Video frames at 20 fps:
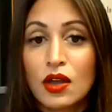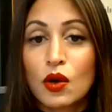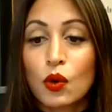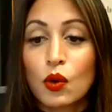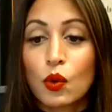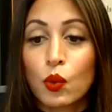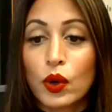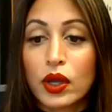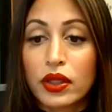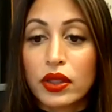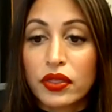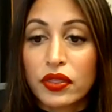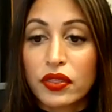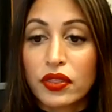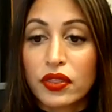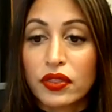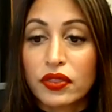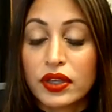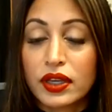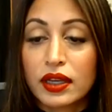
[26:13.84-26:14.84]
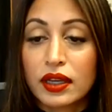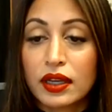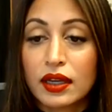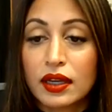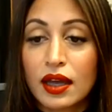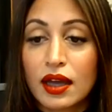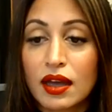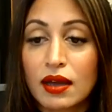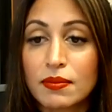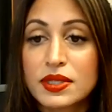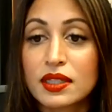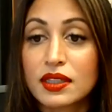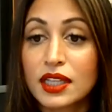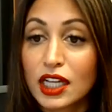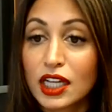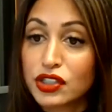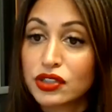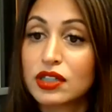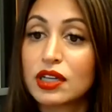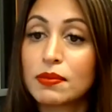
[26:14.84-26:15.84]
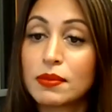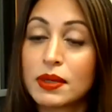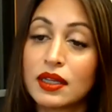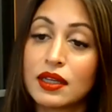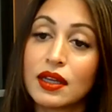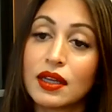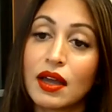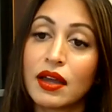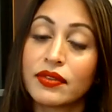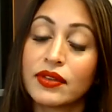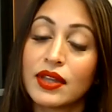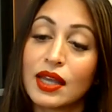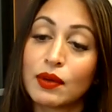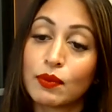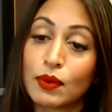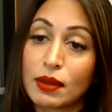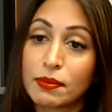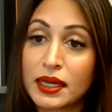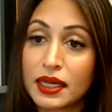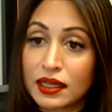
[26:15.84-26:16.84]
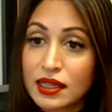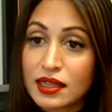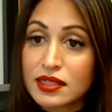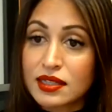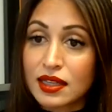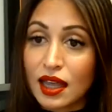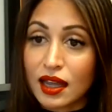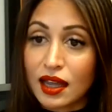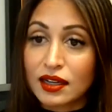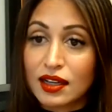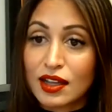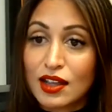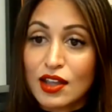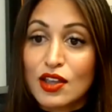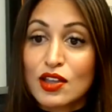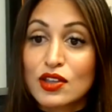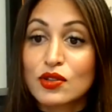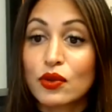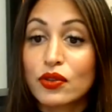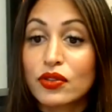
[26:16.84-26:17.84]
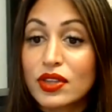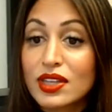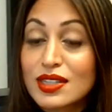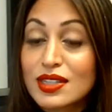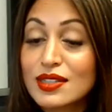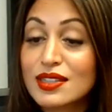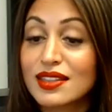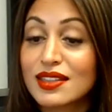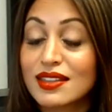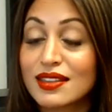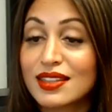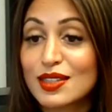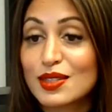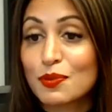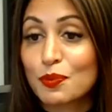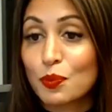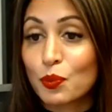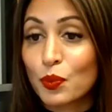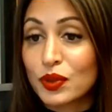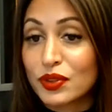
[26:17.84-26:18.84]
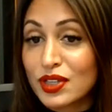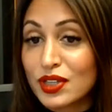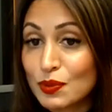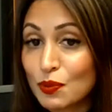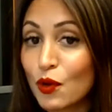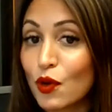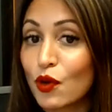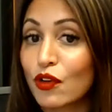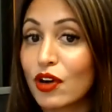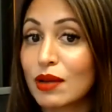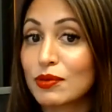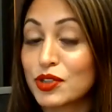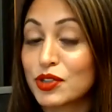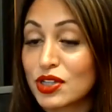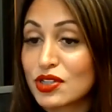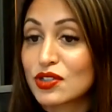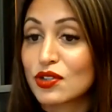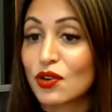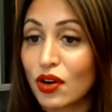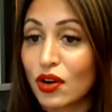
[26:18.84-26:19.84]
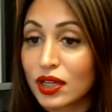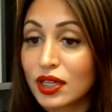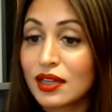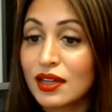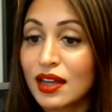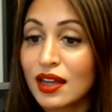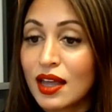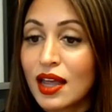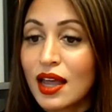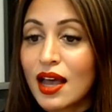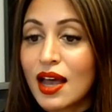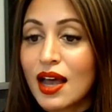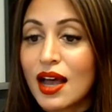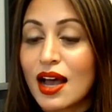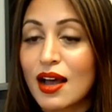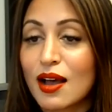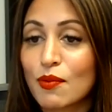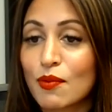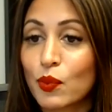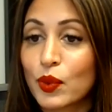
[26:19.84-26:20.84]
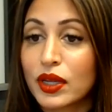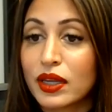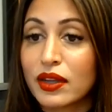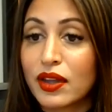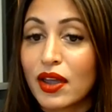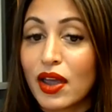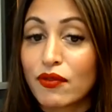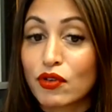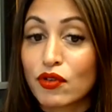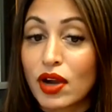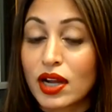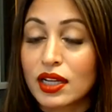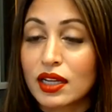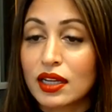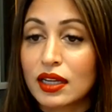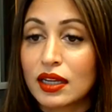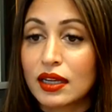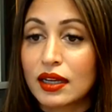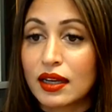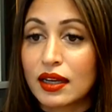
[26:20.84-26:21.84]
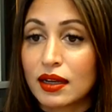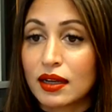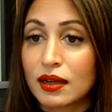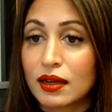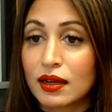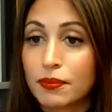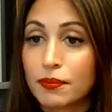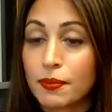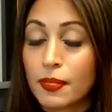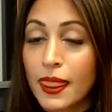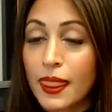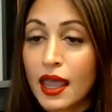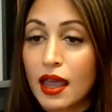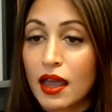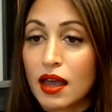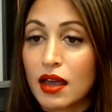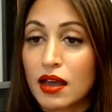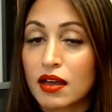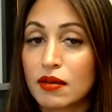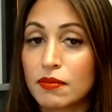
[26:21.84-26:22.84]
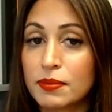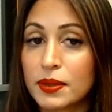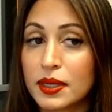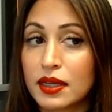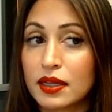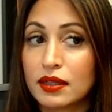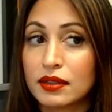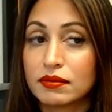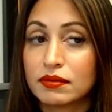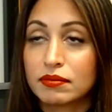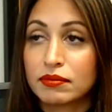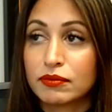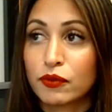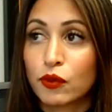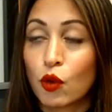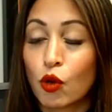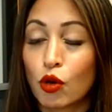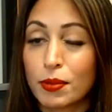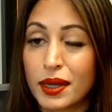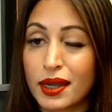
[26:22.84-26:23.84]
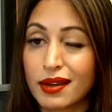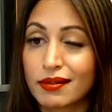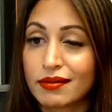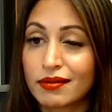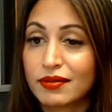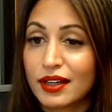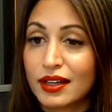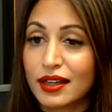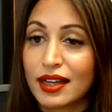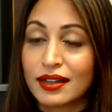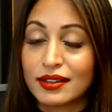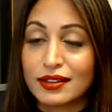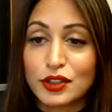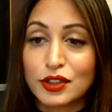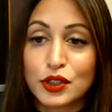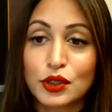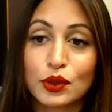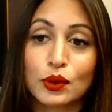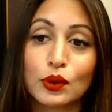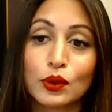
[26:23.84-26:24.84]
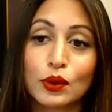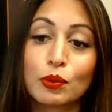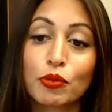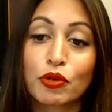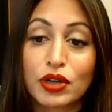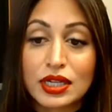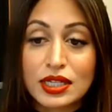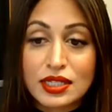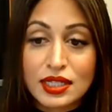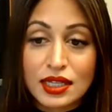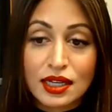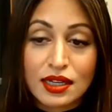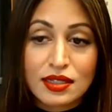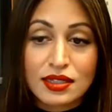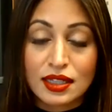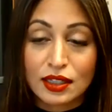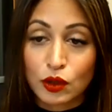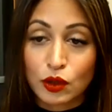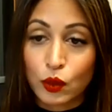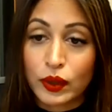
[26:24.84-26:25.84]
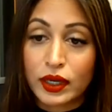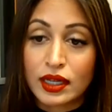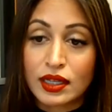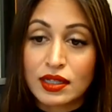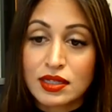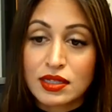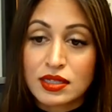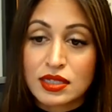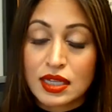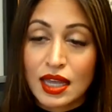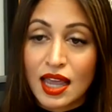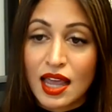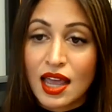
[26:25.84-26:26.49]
with the selection committee on the NYPD side. So this program just started. We have already been forming in 2 precincts in Queens.